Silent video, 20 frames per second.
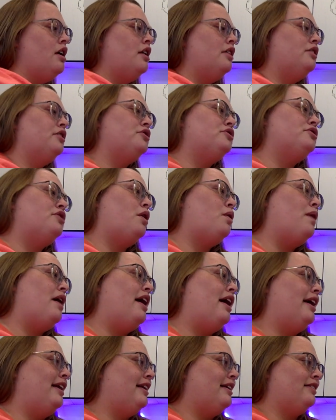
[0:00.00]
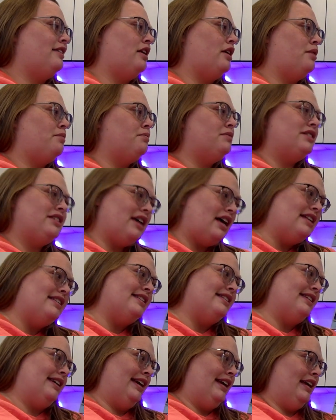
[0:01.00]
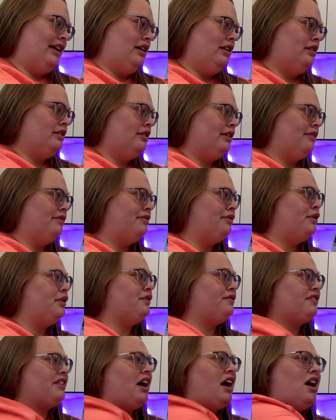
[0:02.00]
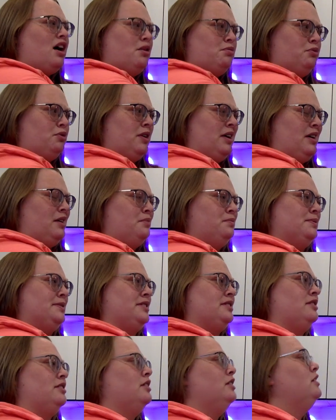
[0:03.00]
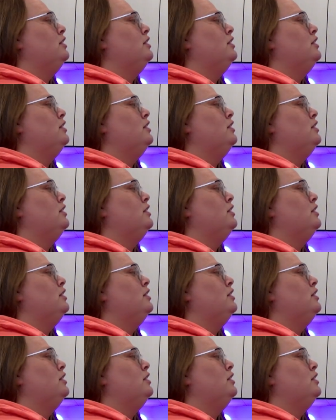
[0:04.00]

There's no hiding that I'm dusty and full of cobwebs.